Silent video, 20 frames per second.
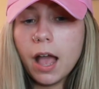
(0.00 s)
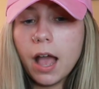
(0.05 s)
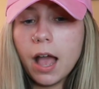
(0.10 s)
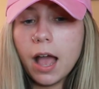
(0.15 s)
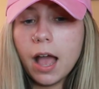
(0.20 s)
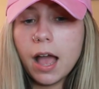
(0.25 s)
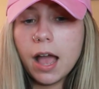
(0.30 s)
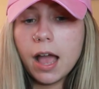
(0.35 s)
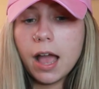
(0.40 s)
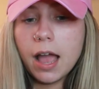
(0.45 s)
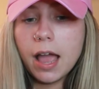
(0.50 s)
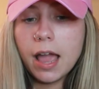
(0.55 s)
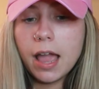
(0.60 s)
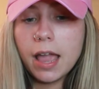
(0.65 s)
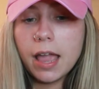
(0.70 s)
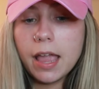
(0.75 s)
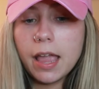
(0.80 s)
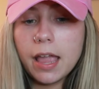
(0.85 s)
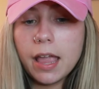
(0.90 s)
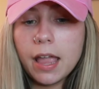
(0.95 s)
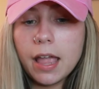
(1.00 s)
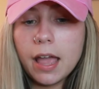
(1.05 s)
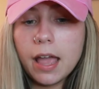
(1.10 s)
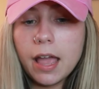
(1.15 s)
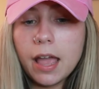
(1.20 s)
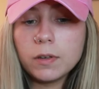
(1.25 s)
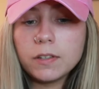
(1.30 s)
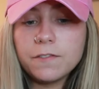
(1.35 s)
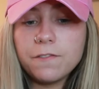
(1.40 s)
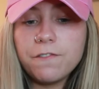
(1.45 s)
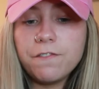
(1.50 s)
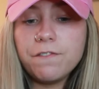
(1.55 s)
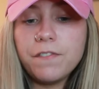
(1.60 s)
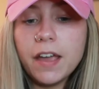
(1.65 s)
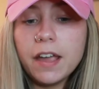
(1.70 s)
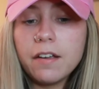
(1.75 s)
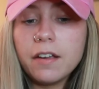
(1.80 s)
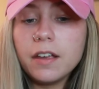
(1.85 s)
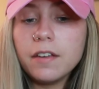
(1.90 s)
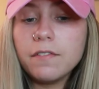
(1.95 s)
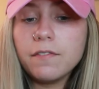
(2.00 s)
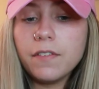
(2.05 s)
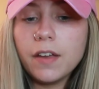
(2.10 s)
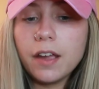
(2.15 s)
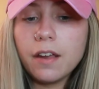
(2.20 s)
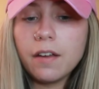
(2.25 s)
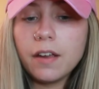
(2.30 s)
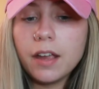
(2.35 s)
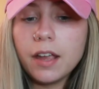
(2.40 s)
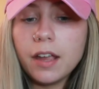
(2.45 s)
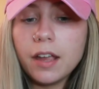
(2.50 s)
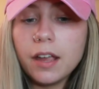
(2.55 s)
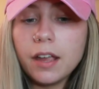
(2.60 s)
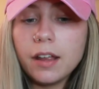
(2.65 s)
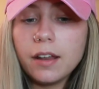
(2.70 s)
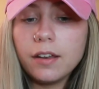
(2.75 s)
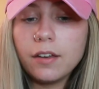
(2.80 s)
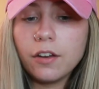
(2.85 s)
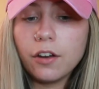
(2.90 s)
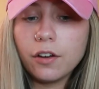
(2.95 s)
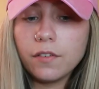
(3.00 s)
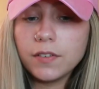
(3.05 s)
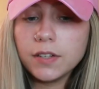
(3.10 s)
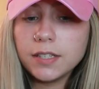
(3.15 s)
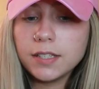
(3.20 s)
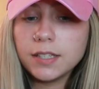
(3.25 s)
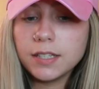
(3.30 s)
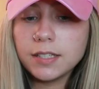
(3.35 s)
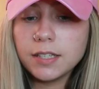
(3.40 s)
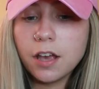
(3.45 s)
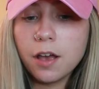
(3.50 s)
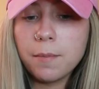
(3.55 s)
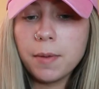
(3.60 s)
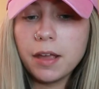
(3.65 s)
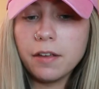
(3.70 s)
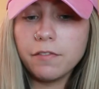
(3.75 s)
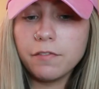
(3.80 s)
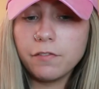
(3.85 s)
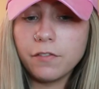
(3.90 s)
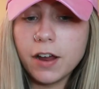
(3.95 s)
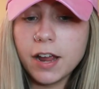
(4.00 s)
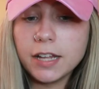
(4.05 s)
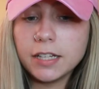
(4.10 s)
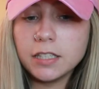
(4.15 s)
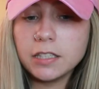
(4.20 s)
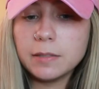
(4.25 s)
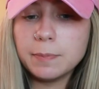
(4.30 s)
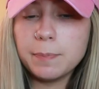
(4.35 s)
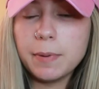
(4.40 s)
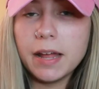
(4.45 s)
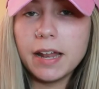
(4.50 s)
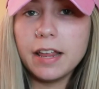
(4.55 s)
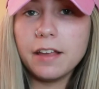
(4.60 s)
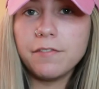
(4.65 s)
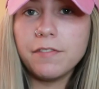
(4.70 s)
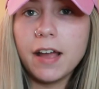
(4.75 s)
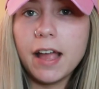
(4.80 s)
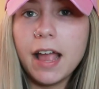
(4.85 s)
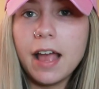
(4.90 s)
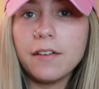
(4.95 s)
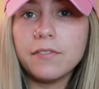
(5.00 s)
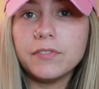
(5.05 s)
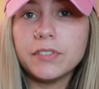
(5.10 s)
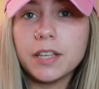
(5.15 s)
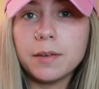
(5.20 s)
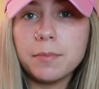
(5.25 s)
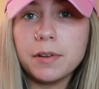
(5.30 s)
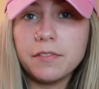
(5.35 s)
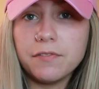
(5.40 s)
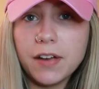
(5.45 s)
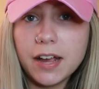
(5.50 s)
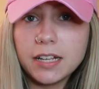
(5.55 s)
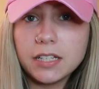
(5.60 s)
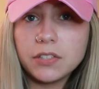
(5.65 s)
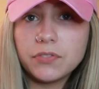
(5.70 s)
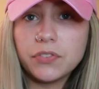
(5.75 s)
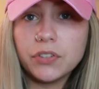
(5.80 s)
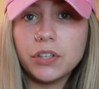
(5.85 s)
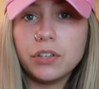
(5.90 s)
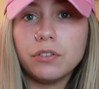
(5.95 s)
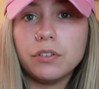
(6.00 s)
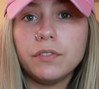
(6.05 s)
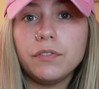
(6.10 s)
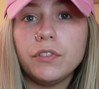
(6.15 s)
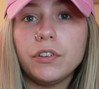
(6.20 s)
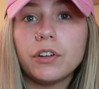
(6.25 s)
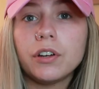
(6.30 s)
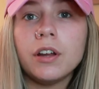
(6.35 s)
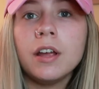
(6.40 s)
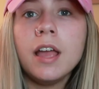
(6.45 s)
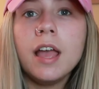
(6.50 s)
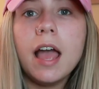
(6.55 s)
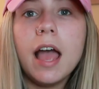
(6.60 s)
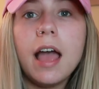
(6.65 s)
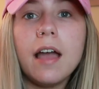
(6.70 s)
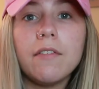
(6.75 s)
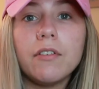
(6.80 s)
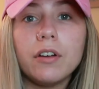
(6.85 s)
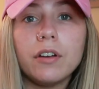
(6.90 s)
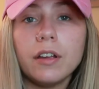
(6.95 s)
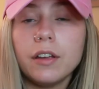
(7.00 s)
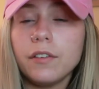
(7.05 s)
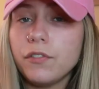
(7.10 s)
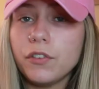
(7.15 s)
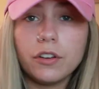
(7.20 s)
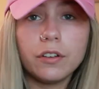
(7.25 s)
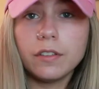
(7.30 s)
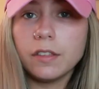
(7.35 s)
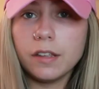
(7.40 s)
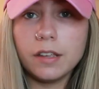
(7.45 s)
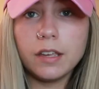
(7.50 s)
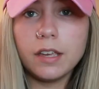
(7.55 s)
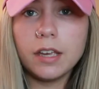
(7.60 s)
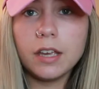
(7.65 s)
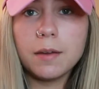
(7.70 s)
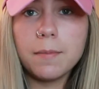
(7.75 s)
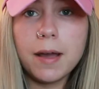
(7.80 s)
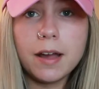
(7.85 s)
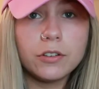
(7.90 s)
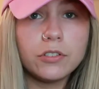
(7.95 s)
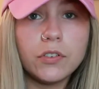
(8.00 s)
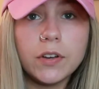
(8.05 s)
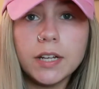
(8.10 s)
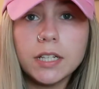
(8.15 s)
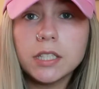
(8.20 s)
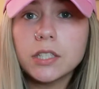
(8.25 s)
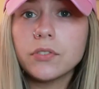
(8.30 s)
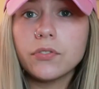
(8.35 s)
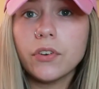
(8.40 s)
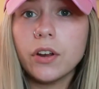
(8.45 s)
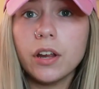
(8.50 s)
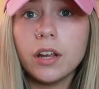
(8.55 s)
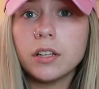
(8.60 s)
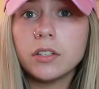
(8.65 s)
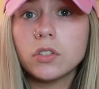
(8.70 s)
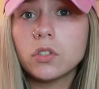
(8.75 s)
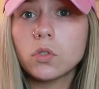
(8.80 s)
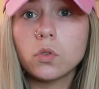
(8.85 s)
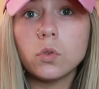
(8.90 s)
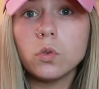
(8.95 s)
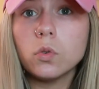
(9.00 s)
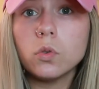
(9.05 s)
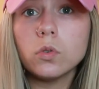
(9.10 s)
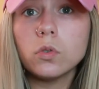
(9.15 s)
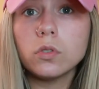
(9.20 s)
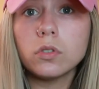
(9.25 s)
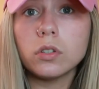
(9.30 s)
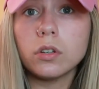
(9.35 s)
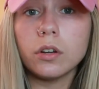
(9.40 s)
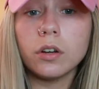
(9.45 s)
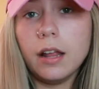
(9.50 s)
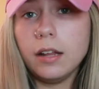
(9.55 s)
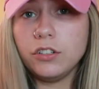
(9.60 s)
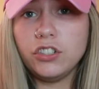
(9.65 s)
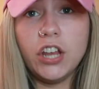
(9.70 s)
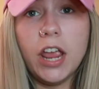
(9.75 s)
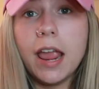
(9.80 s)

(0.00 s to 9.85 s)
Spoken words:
I was very, very nervous to tell my friends, but if I have some advice for you, if you're thinking about transferring schools or a